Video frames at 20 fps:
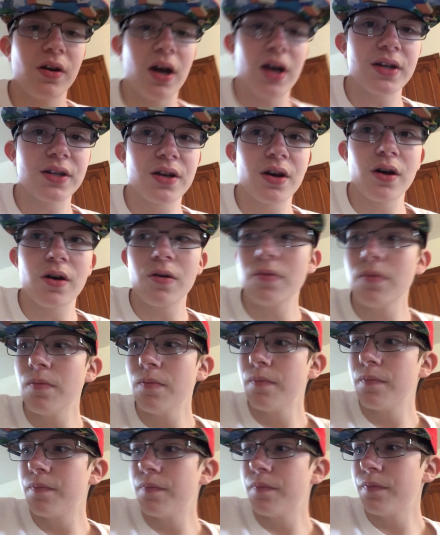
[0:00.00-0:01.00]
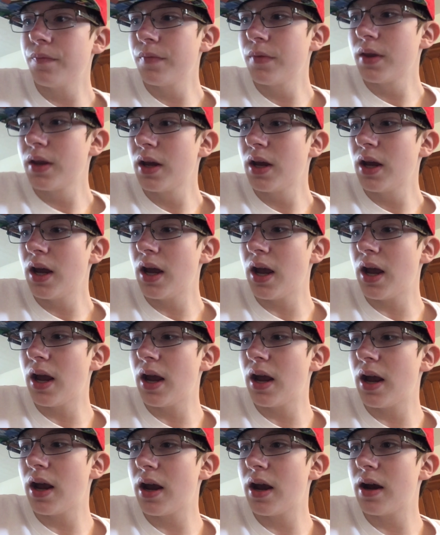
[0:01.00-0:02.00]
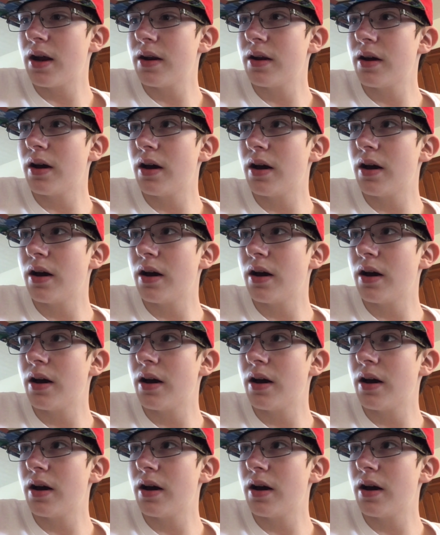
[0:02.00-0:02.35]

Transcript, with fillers: you guys know. And